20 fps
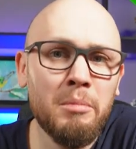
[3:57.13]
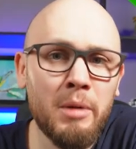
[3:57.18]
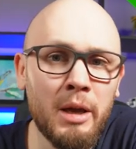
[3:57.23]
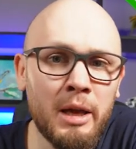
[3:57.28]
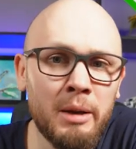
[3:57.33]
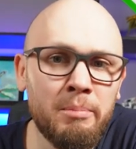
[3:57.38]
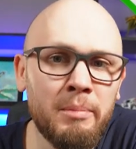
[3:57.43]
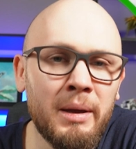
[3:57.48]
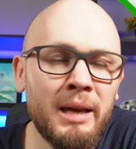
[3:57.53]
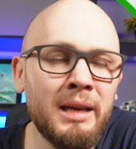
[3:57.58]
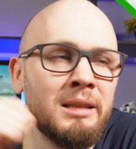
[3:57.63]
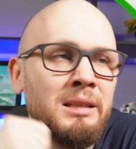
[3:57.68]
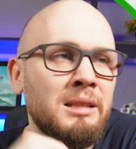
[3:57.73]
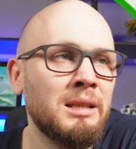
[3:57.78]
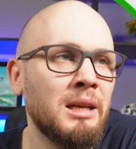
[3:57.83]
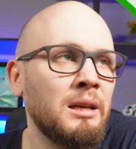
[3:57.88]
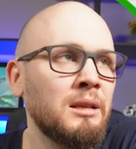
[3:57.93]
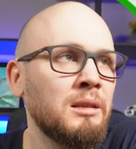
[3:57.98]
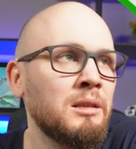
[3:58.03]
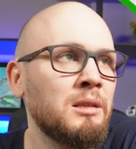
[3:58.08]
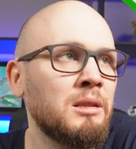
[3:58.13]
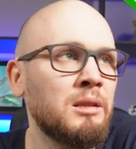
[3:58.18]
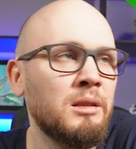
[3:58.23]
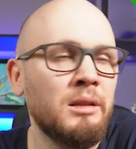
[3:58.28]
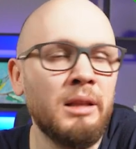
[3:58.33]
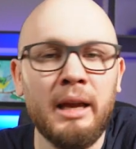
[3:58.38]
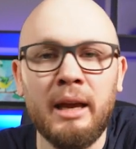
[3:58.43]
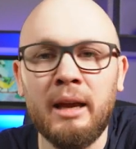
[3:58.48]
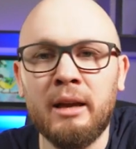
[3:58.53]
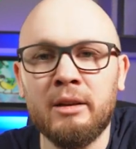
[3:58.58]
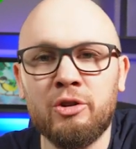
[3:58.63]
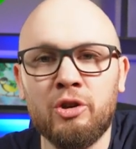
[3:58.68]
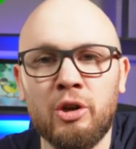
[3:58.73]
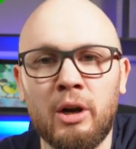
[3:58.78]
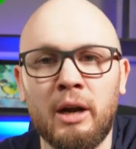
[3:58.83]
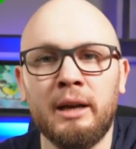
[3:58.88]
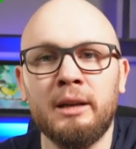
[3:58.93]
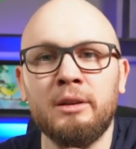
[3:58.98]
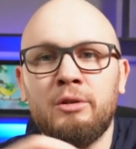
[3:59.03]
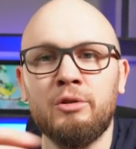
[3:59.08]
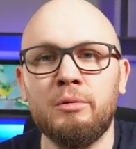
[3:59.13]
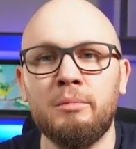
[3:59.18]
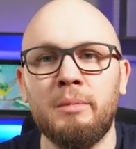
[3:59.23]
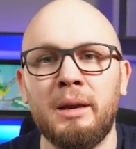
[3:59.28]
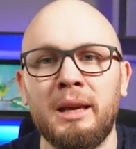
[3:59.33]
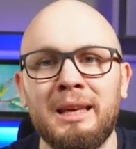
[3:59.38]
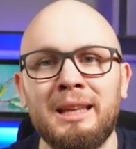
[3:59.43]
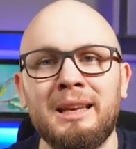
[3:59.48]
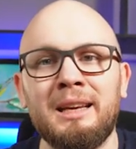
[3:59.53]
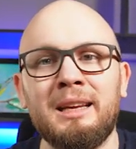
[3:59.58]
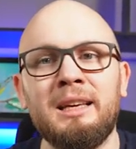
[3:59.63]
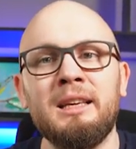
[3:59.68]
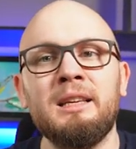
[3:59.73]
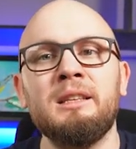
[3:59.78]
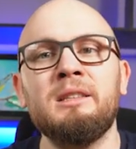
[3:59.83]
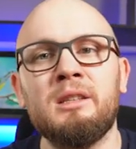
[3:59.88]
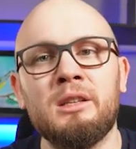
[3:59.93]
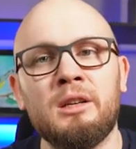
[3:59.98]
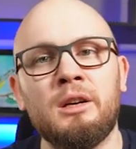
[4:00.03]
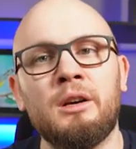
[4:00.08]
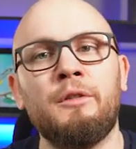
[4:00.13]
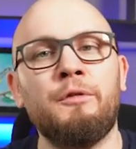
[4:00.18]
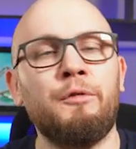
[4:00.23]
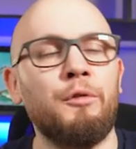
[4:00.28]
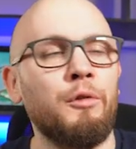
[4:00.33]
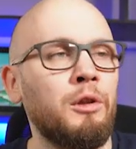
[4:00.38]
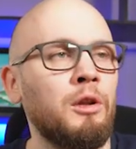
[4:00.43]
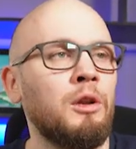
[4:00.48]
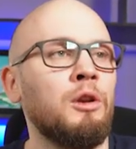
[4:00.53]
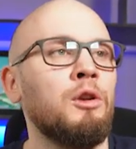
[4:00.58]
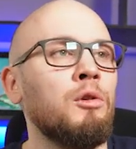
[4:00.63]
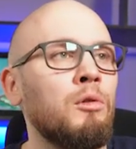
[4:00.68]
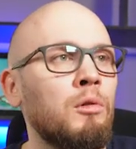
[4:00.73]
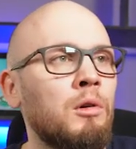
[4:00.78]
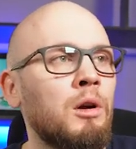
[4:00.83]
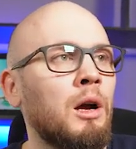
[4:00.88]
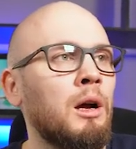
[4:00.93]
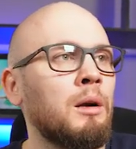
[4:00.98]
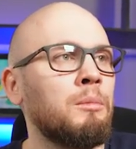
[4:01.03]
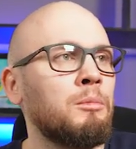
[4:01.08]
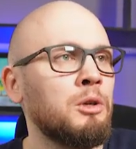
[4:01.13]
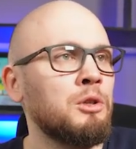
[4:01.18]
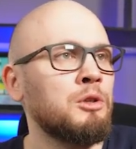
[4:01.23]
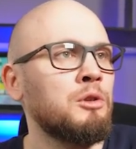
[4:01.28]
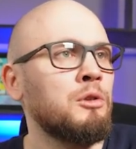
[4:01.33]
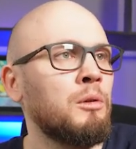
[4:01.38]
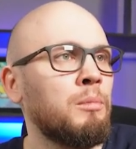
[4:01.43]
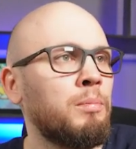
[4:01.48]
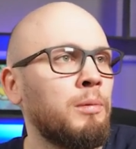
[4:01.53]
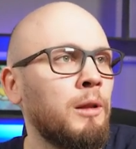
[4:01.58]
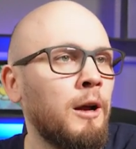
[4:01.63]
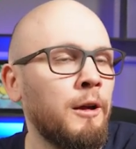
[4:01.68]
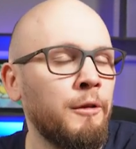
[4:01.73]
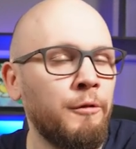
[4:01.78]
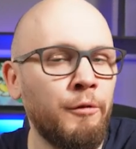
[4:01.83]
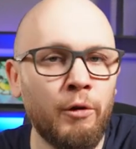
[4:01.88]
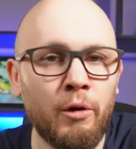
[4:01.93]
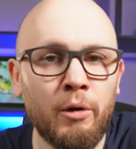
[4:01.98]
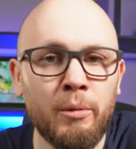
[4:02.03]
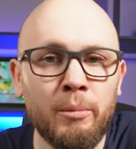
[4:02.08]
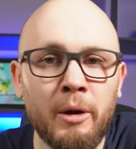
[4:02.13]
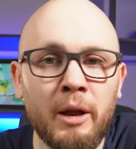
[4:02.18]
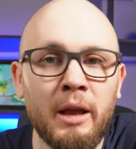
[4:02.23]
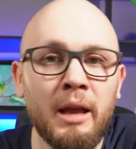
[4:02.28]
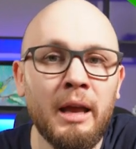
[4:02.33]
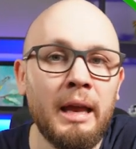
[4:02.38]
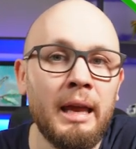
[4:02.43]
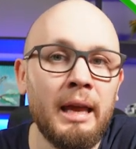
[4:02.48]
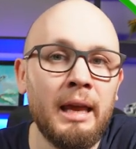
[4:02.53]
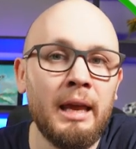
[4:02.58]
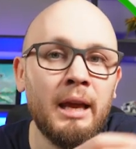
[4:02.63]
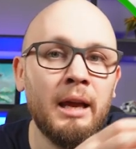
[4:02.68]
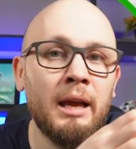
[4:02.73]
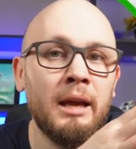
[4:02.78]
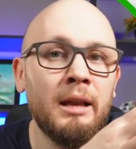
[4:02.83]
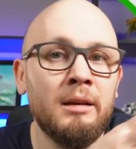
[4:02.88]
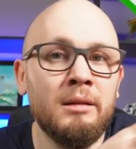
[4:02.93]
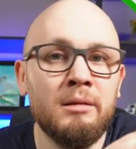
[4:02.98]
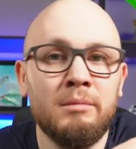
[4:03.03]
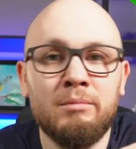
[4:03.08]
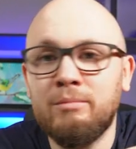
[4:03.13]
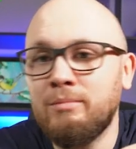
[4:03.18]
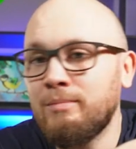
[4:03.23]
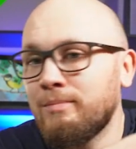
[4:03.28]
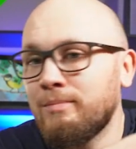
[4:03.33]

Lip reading: It makes sense. They are trying to make it easier for the newcomers on the platform. And